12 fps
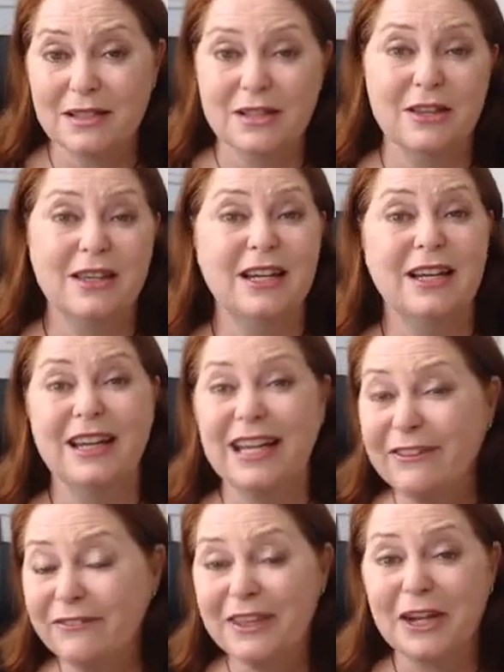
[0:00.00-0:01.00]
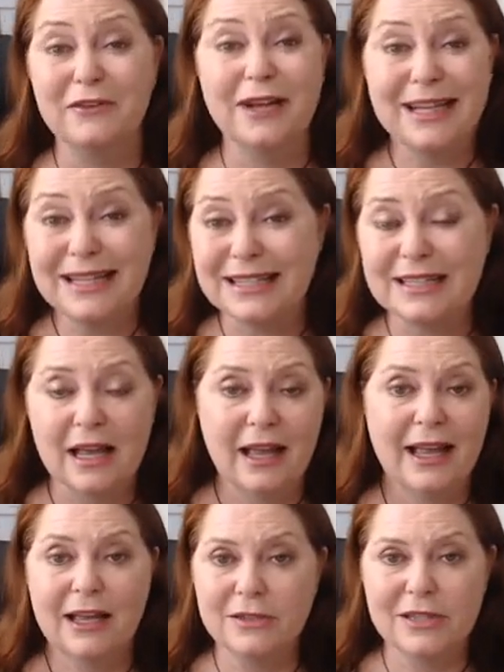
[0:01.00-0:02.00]
so that if there is
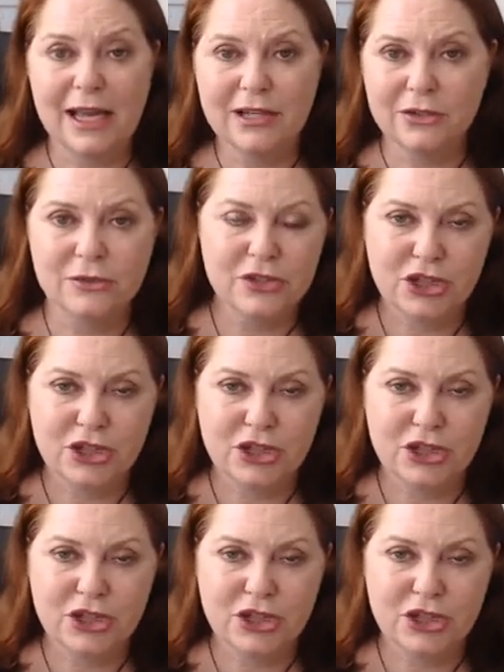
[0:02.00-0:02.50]
Hell's Angels